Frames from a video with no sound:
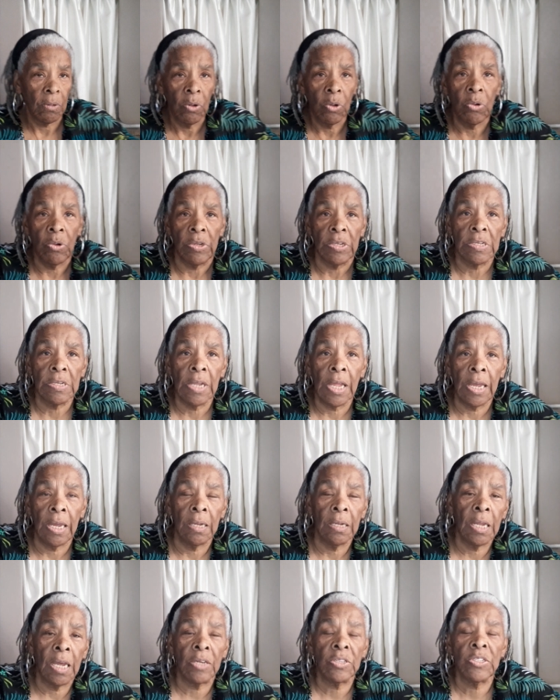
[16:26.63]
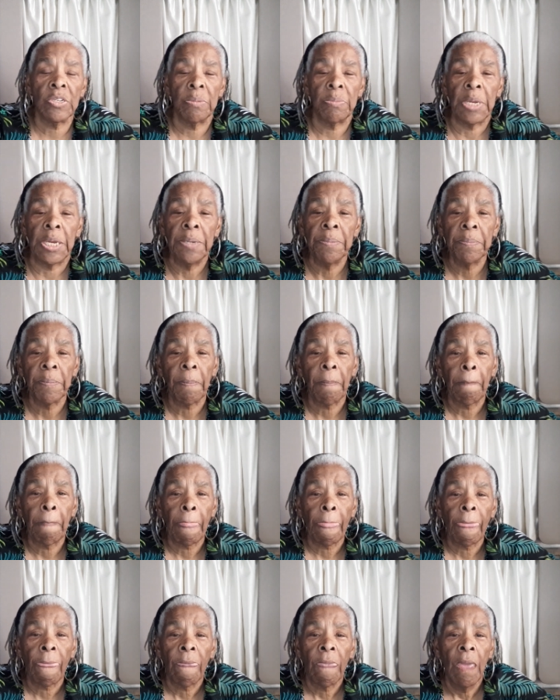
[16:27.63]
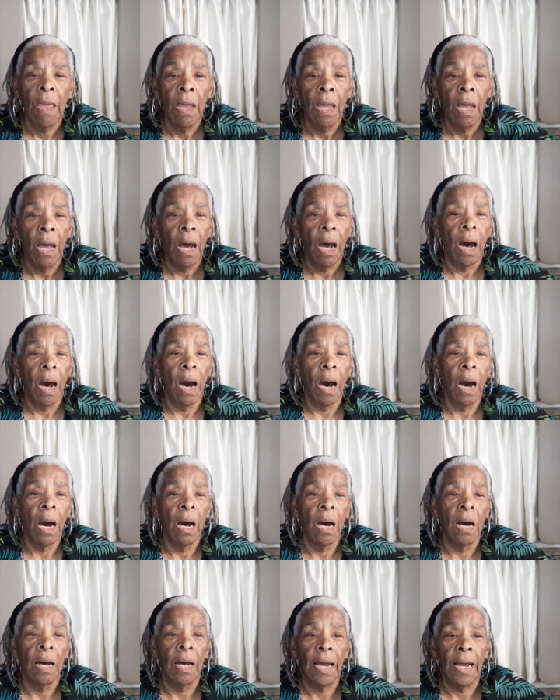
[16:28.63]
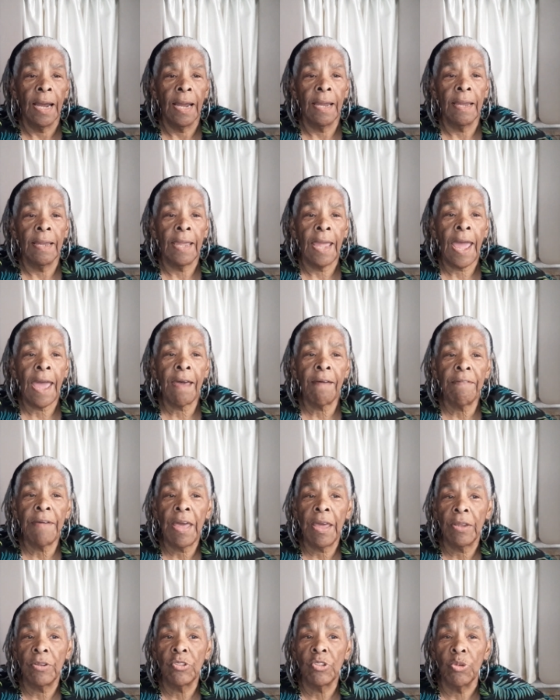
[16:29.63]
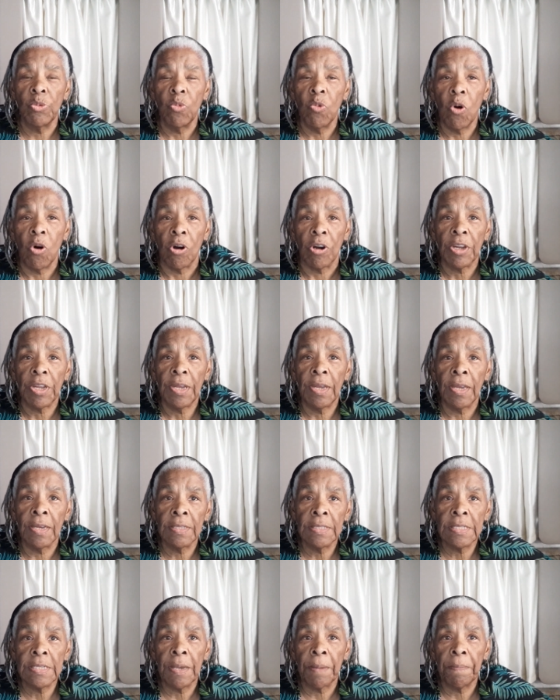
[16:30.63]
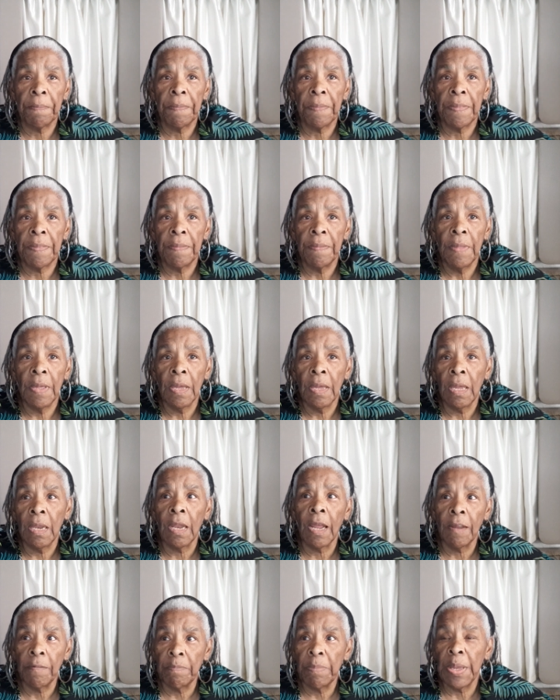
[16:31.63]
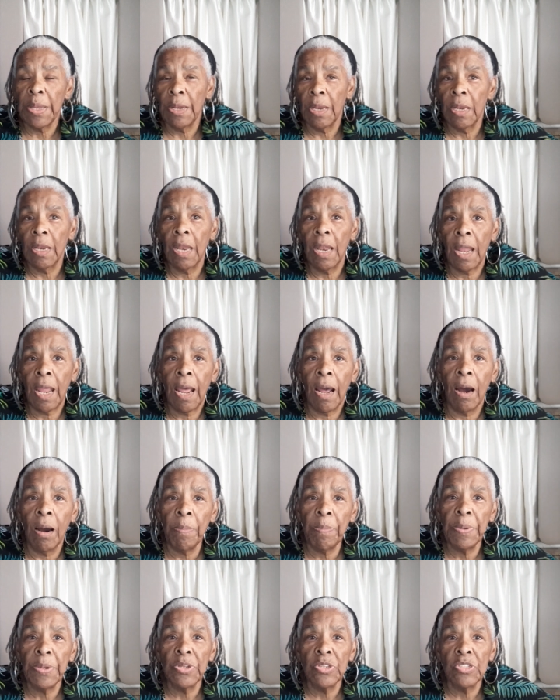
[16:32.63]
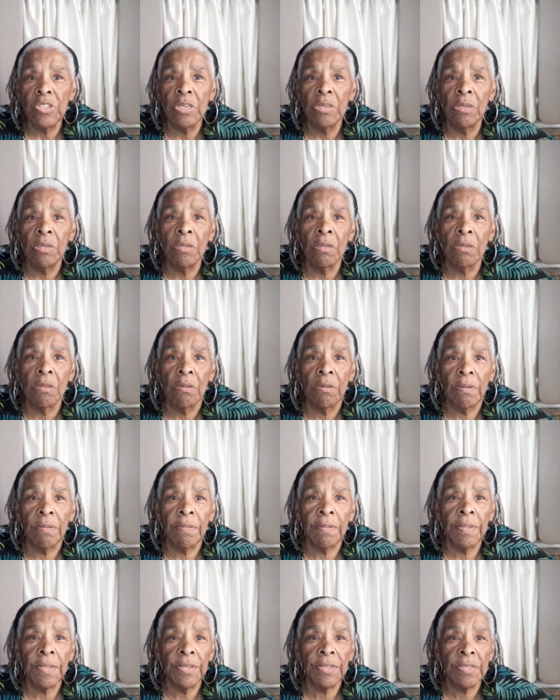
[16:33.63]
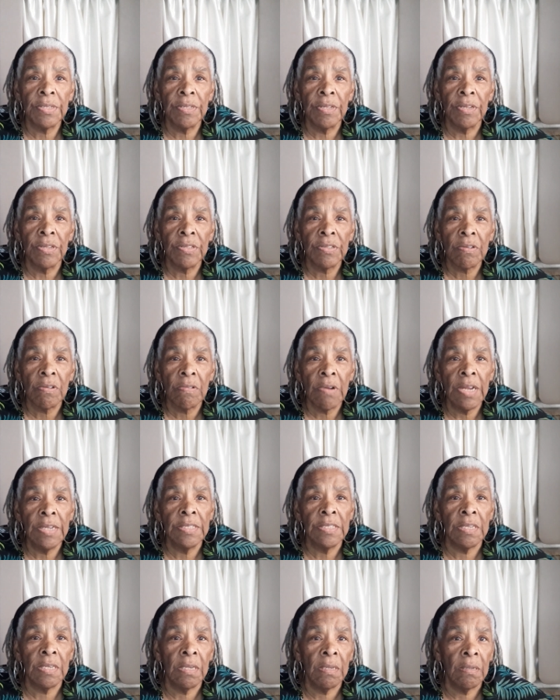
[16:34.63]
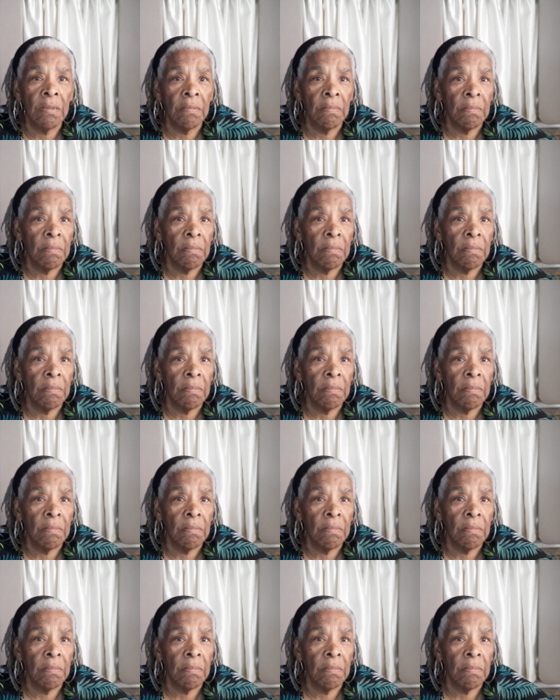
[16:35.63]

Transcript: who is laying next to me, I have had to walk, and I've been up until this crazy